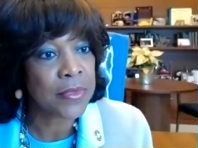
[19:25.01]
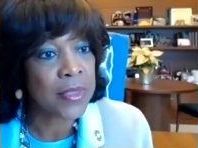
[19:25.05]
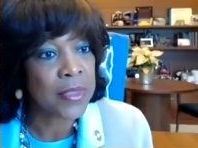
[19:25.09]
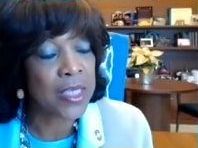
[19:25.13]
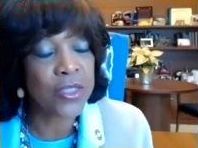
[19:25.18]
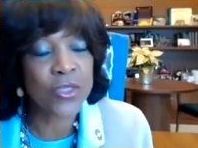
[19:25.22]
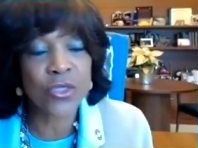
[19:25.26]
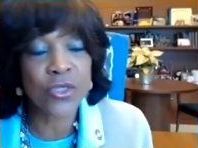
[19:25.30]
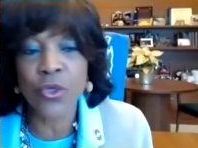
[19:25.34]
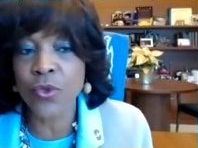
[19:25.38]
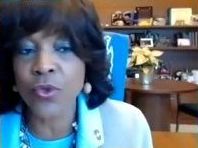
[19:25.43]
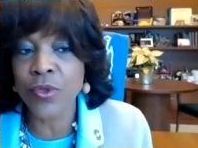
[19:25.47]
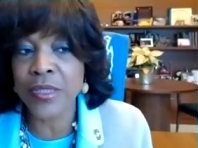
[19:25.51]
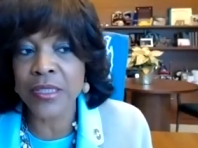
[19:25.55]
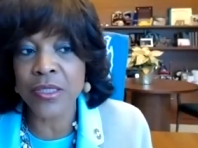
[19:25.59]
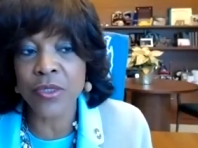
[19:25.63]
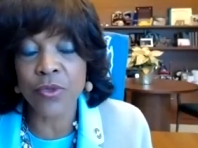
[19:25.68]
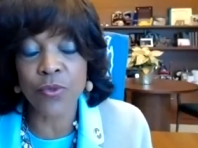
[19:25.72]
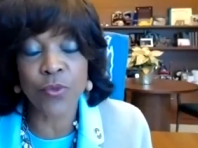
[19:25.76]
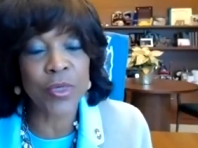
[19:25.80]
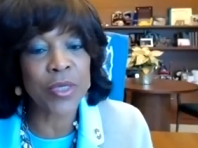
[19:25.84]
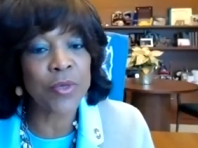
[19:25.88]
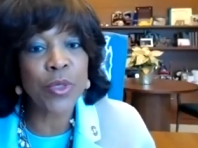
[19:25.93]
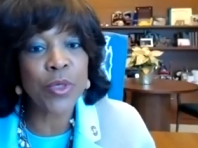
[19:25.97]
And so
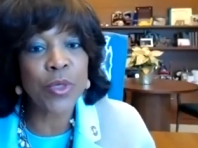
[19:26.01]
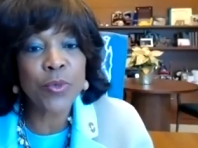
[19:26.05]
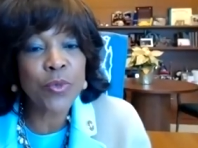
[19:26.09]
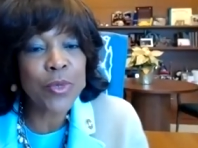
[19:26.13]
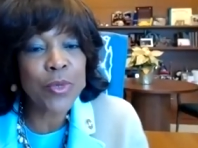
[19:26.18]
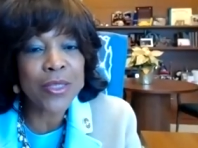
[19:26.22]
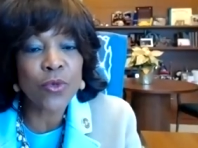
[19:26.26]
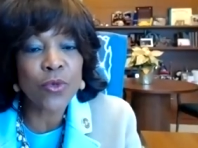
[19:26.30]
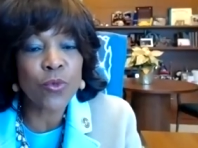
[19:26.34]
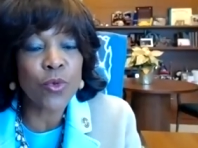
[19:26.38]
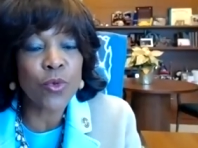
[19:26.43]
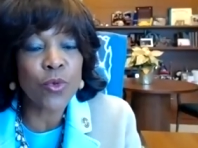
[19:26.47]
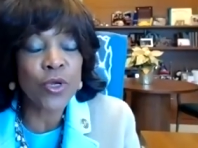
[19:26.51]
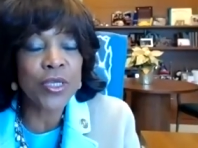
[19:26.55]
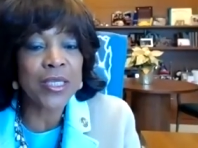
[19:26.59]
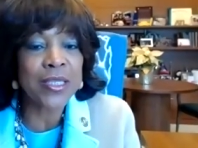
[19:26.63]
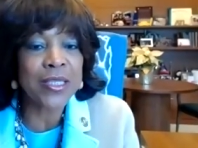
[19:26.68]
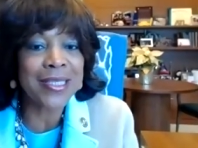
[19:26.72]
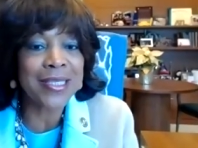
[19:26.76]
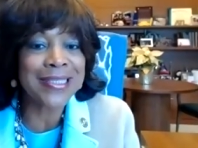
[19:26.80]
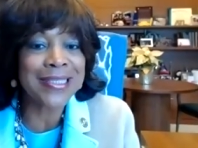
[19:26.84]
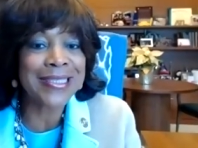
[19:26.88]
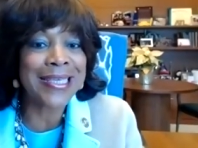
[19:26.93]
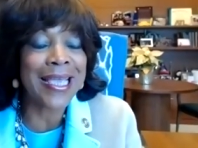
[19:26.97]
we rather work in
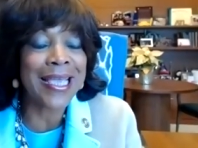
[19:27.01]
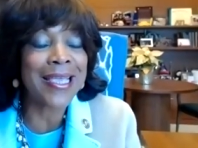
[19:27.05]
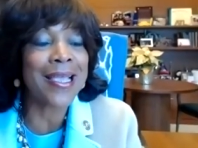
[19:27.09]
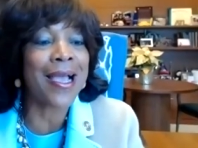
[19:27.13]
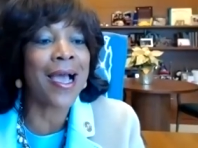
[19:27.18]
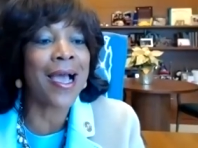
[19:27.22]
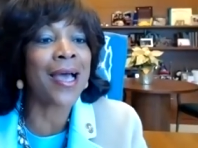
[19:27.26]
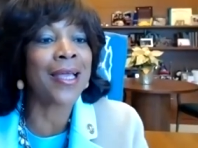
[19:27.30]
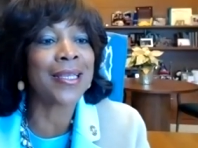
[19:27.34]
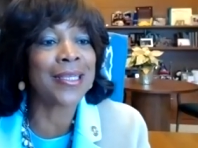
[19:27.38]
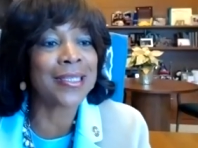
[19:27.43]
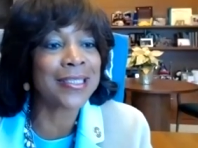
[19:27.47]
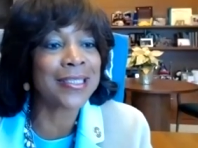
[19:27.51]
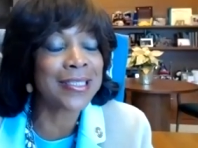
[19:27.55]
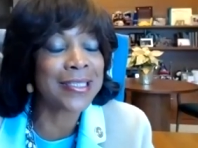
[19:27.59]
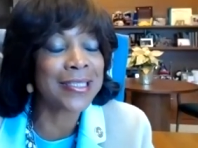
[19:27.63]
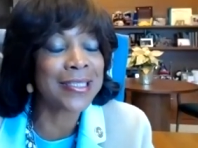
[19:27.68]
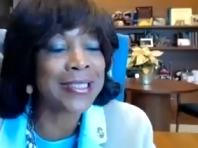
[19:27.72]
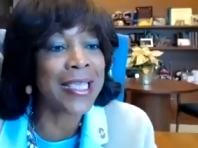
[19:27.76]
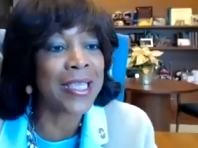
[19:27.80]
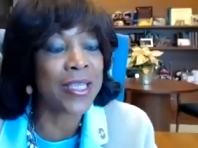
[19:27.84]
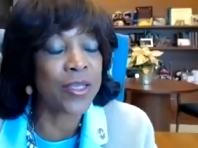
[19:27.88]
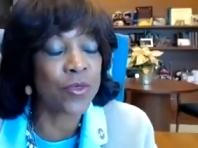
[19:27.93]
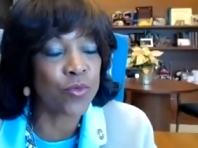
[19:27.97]
this chaotic
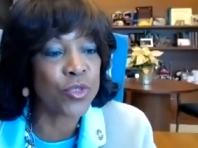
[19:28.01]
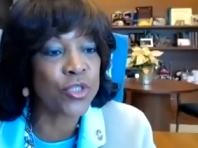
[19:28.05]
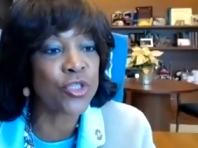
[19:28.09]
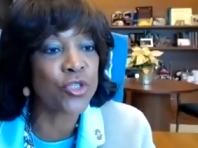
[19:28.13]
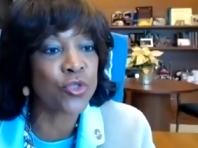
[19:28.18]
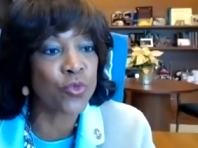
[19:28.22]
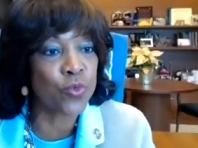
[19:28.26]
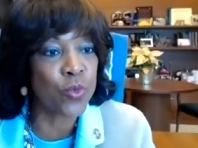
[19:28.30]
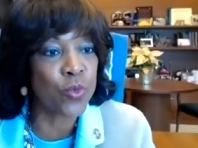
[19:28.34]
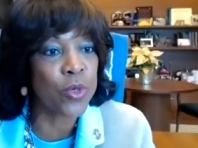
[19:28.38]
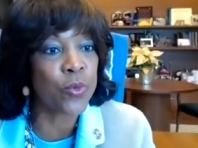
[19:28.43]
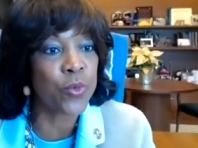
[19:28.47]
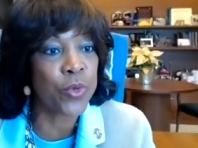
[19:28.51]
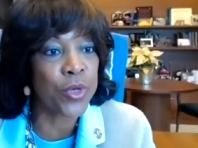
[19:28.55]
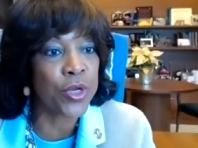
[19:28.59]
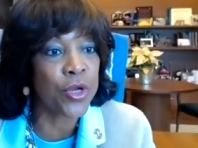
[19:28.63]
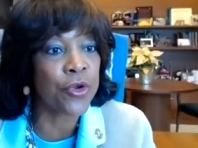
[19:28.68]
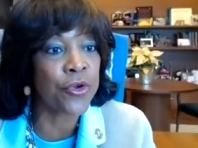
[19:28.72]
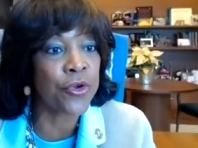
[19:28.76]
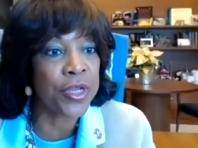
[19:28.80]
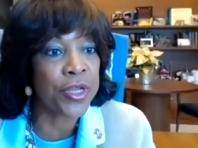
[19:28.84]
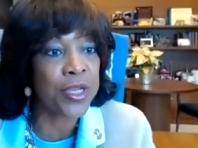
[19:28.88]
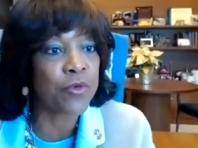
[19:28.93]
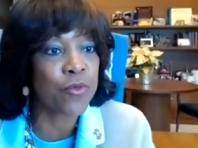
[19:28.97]
state, which is what we
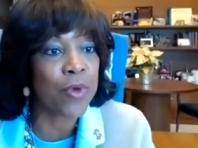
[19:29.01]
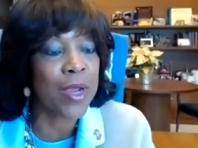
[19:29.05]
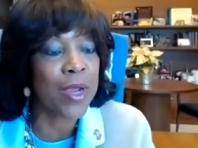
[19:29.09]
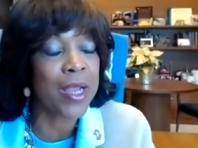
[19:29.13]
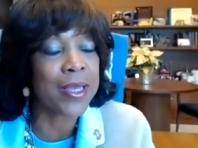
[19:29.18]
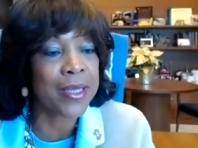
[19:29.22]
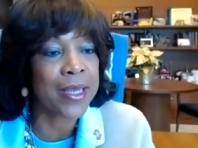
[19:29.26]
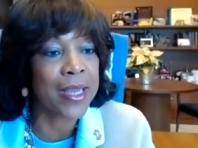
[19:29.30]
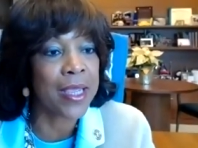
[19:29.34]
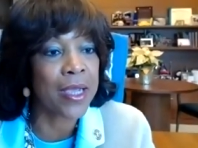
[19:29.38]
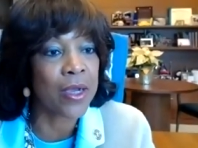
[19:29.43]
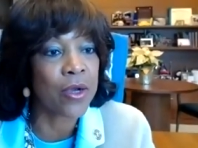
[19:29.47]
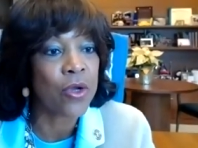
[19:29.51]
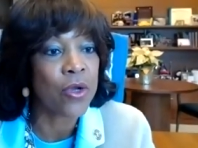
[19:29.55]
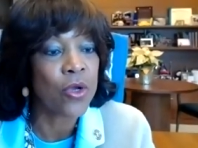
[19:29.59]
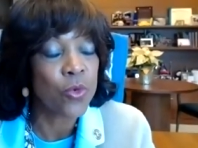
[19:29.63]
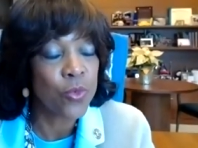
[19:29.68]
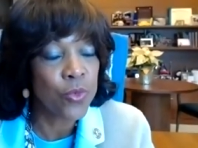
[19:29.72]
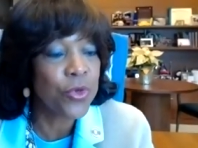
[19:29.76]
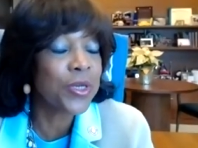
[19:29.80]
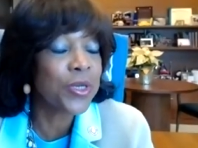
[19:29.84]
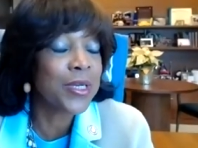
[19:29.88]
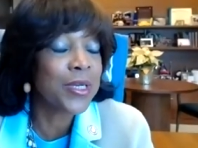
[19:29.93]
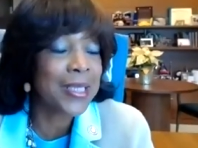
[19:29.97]
are in right now.
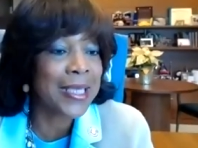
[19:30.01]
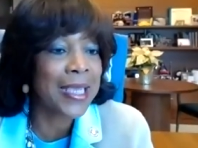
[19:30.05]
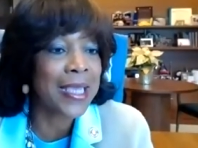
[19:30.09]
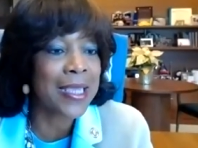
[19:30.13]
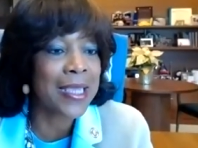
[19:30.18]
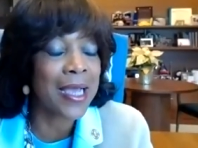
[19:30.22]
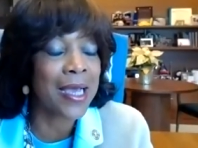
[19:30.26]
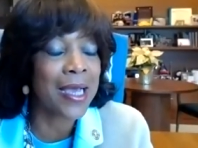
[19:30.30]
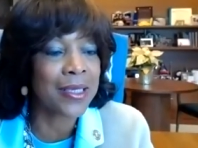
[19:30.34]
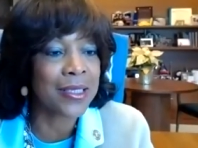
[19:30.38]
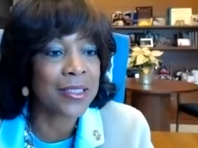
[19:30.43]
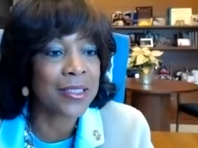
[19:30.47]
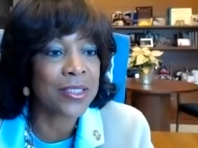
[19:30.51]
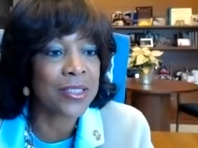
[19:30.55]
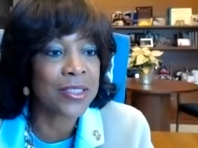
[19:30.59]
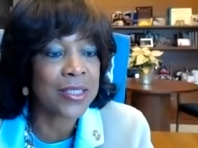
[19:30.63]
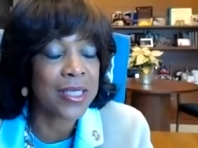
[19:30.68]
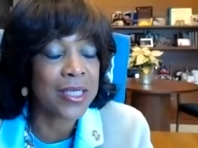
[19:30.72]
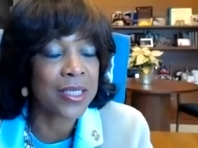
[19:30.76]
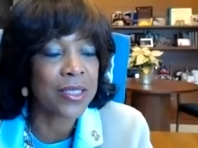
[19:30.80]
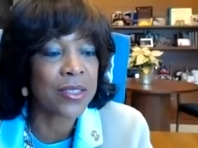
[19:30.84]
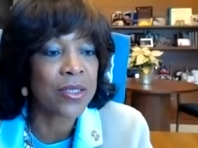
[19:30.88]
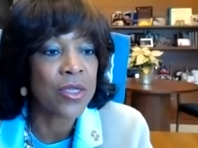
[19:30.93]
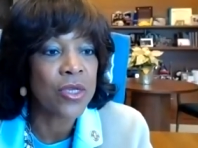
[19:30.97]
We're in a chaotic
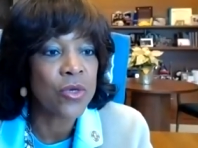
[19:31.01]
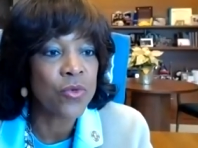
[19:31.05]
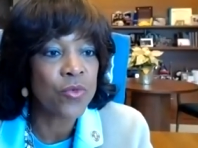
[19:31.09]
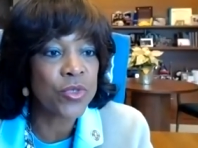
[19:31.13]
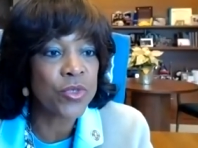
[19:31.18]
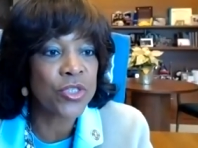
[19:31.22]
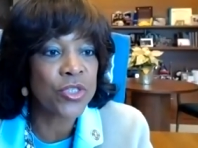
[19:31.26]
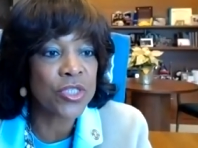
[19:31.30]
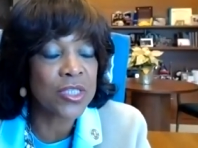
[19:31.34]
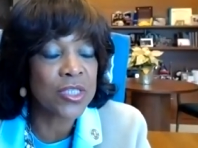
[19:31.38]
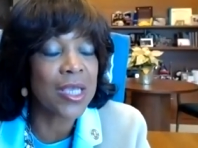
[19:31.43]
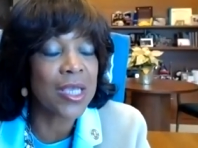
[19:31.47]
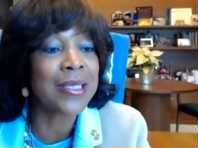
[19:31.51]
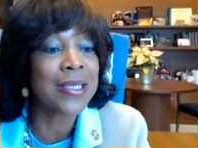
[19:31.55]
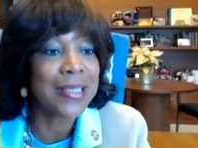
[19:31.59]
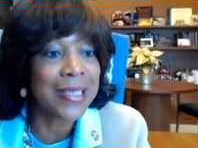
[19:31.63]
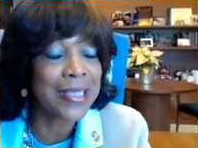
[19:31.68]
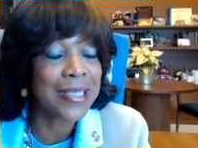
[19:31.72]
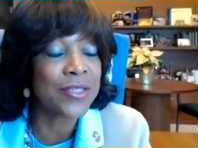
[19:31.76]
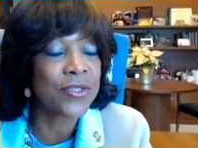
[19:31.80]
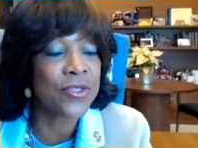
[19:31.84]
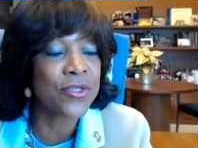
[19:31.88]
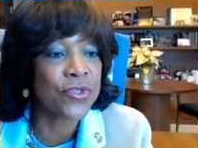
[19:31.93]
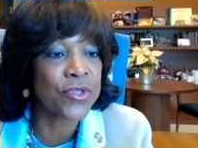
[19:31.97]
state, which is
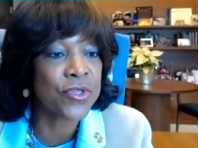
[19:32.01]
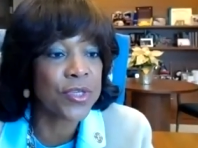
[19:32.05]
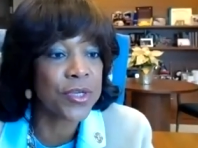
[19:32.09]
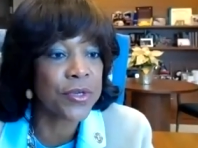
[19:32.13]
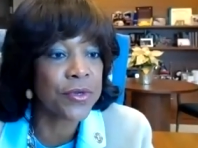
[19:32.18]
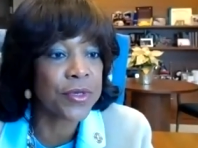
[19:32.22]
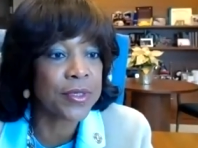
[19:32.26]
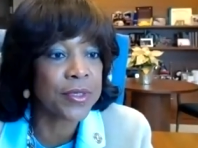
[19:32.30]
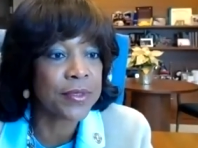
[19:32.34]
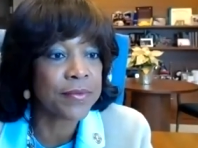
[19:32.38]
unnecessary.